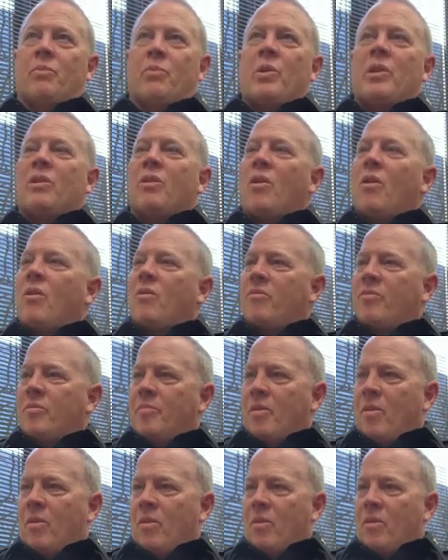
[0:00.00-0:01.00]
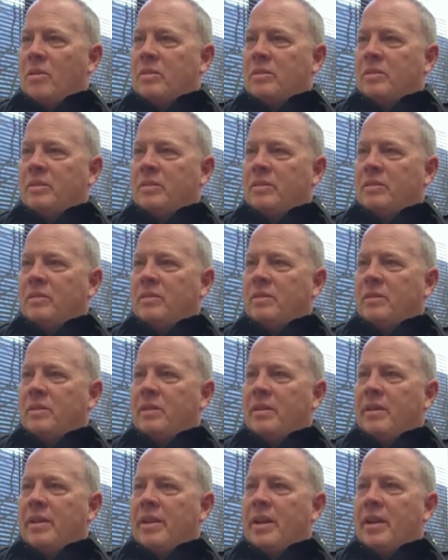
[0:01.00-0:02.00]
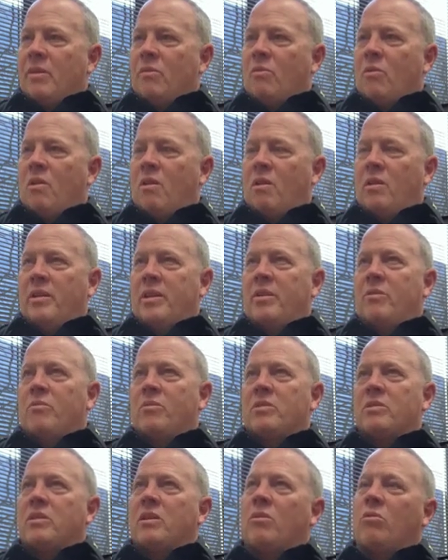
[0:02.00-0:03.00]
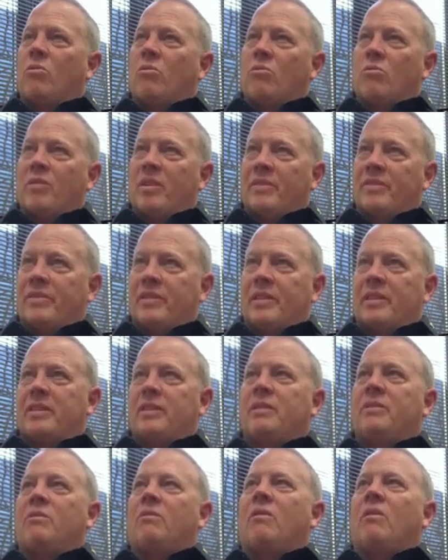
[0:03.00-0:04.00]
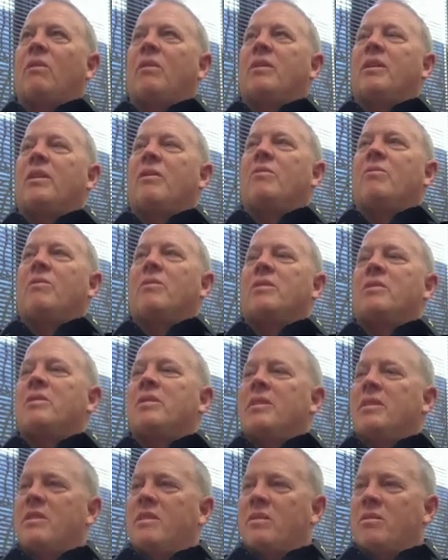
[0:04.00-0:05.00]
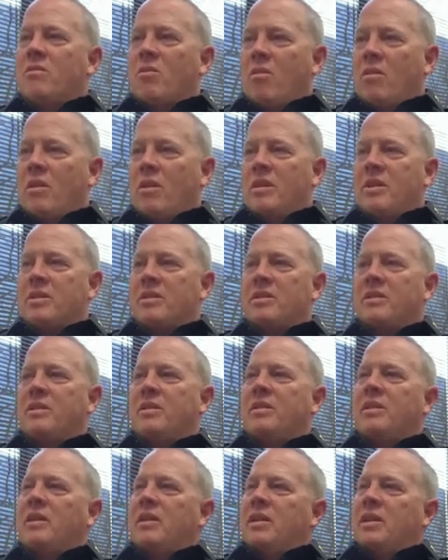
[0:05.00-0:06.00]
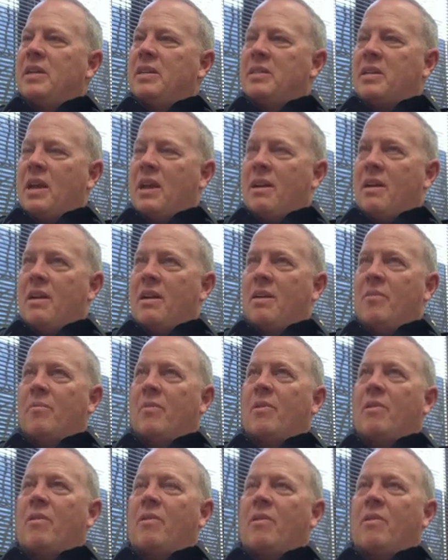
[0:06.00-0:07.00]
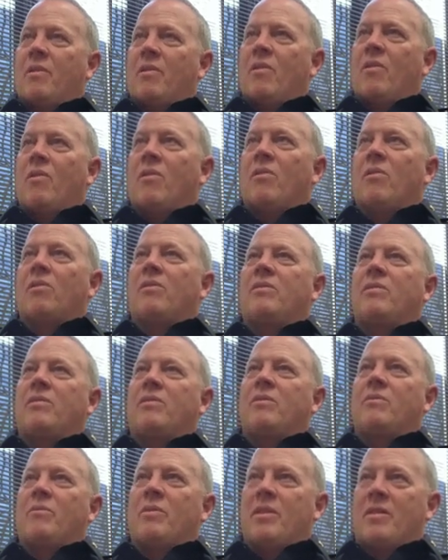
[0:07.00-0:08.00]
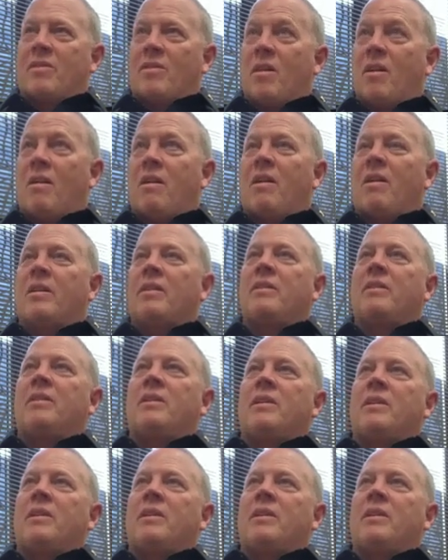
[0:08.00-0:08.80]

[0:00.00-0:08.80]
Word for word: we learned from ours mm -hmm. and while it was horrific while it was the darkest time on earth we thought